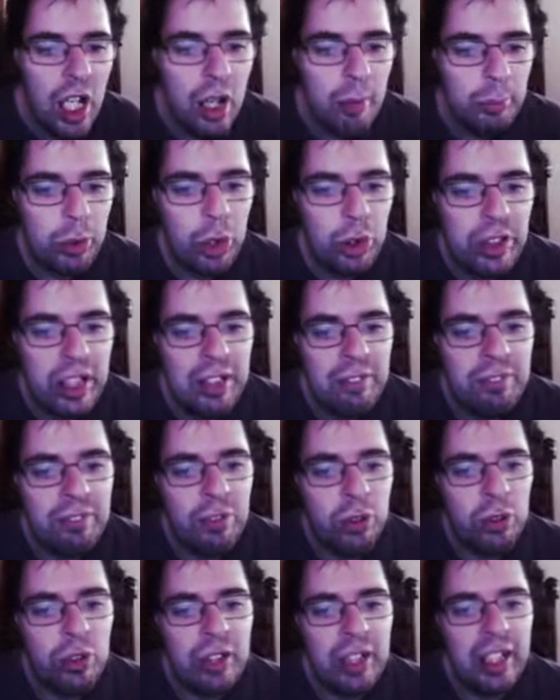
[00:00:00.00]
Protein
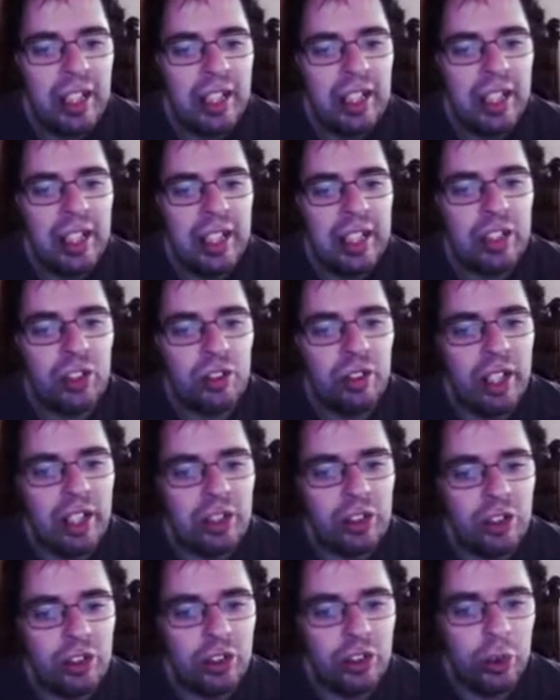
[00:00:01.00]
folding is
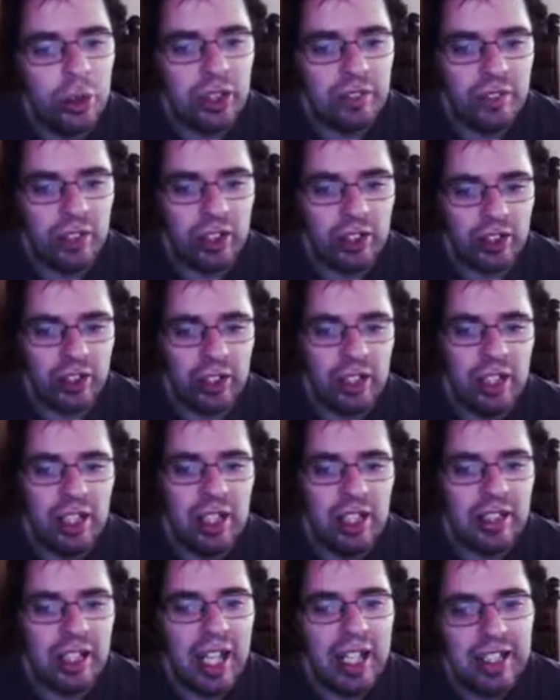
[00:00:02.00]
critical to its function.
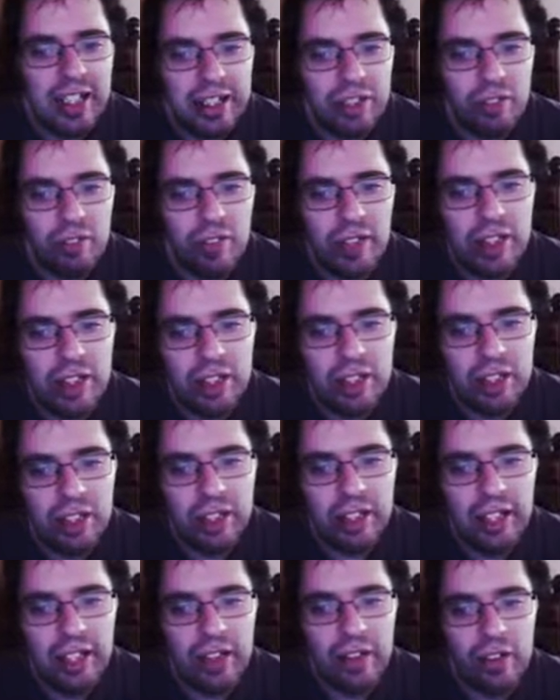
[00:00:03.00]
Scientists
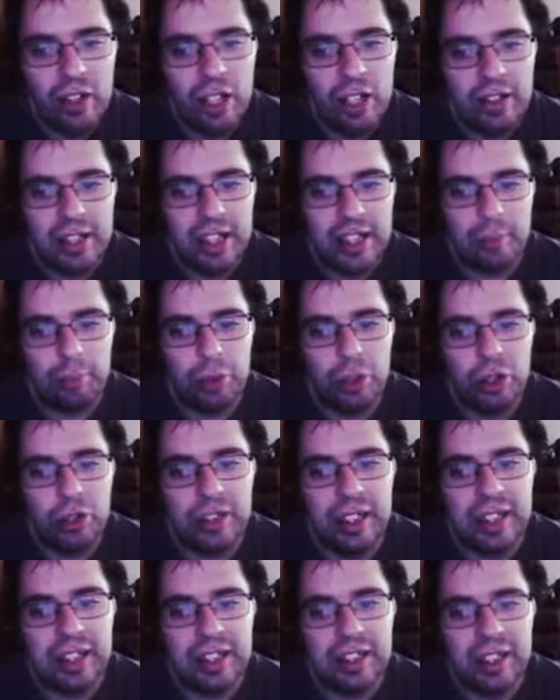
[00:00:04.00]
originally thought that the
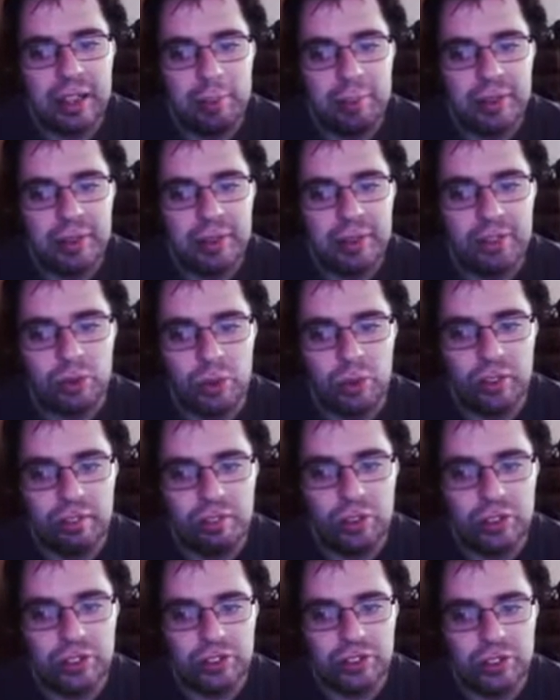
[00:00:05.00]
proteins themselves were
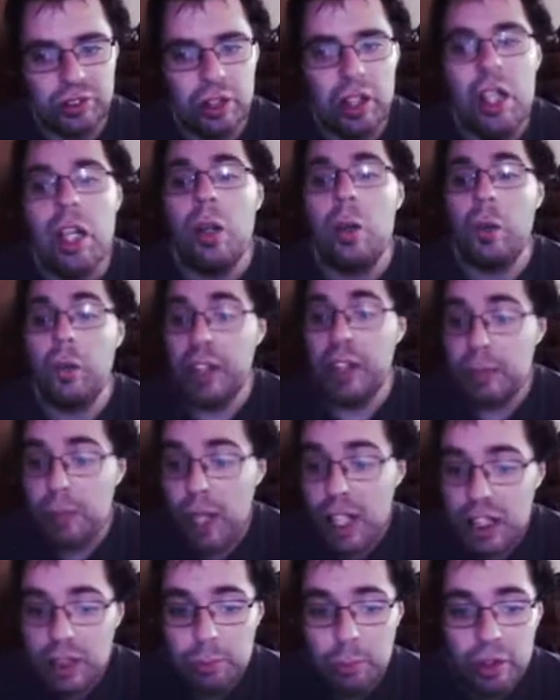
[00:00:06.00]

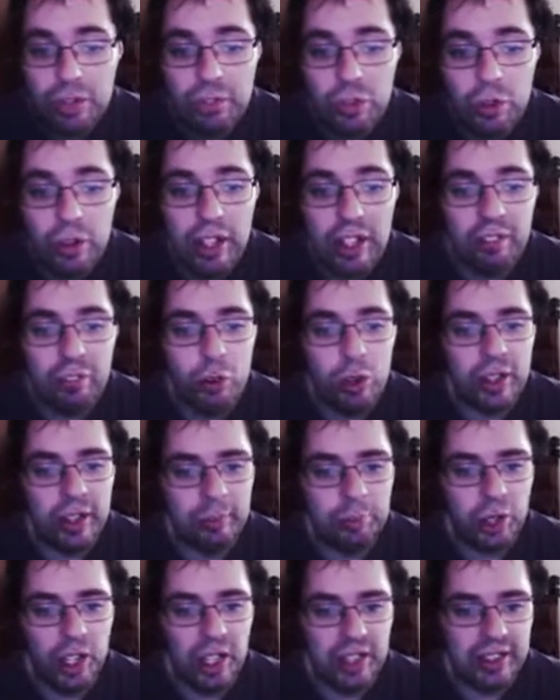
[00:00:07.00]
responsible for the folding
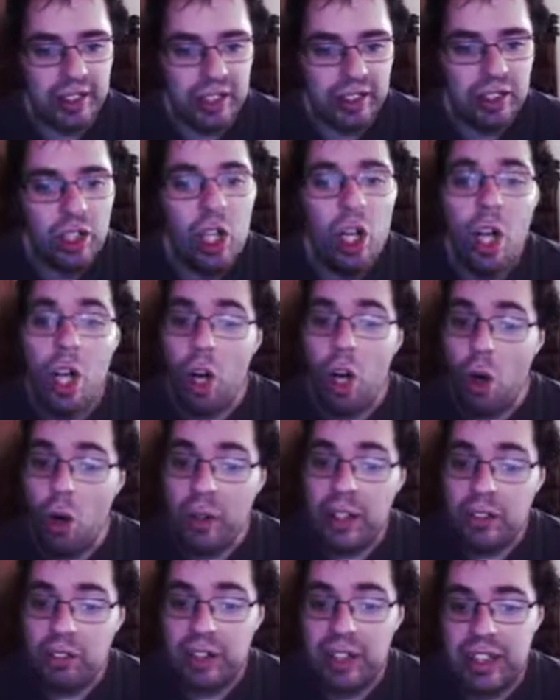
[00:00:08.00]
process.
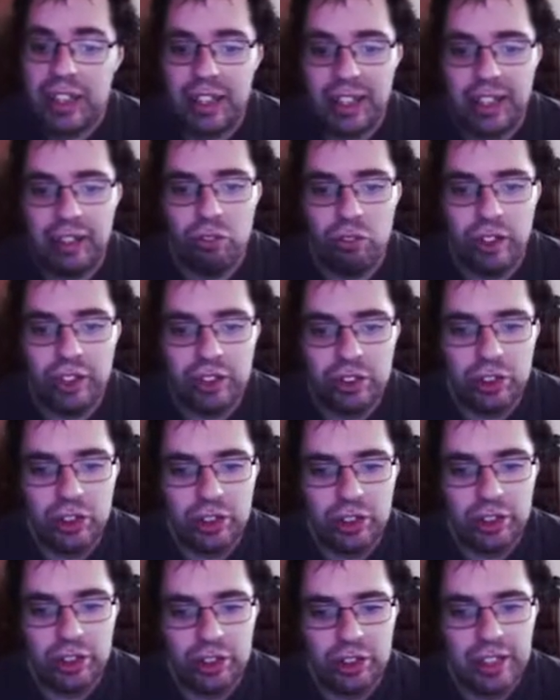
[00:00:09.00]
Only recently,
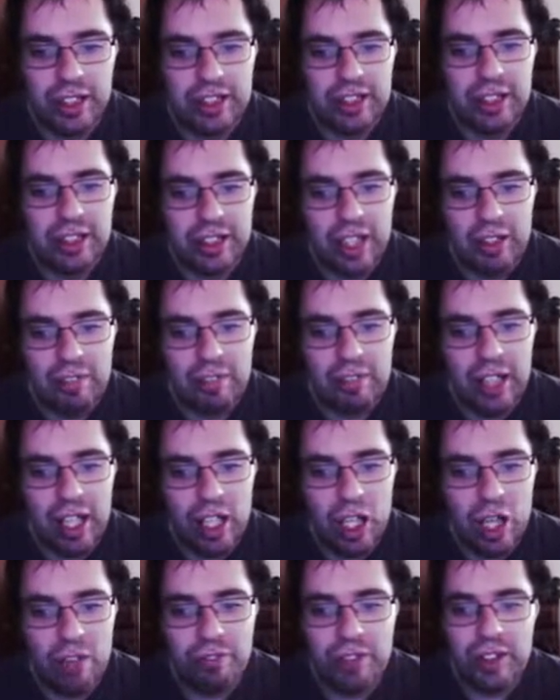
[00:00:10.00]
researchers discovered that
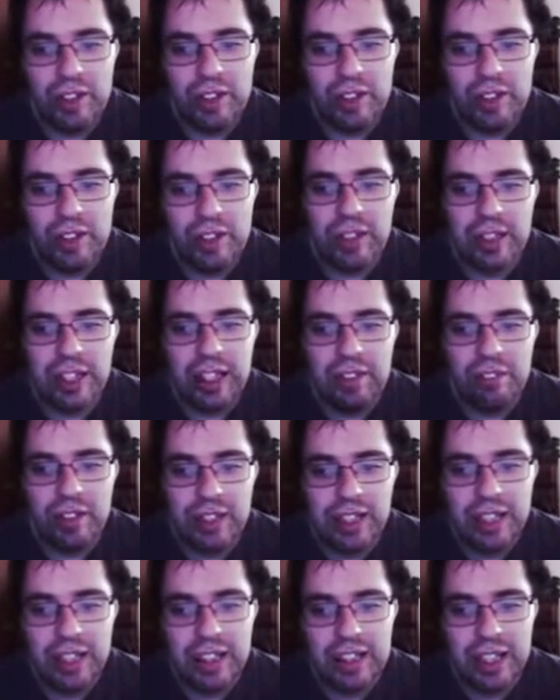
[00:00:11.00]
often they receive
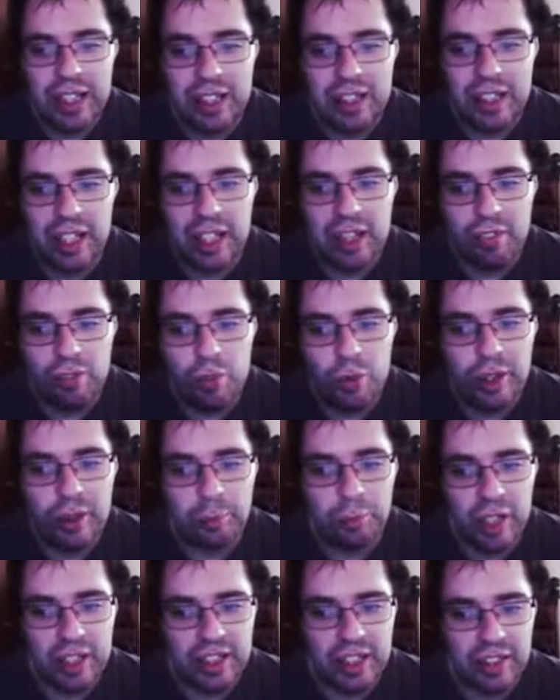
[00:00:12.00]
assistance in the folding
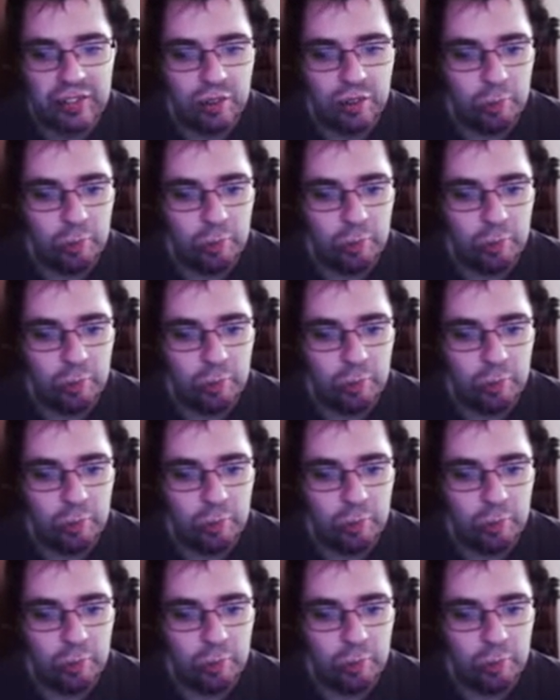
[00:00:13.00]
process from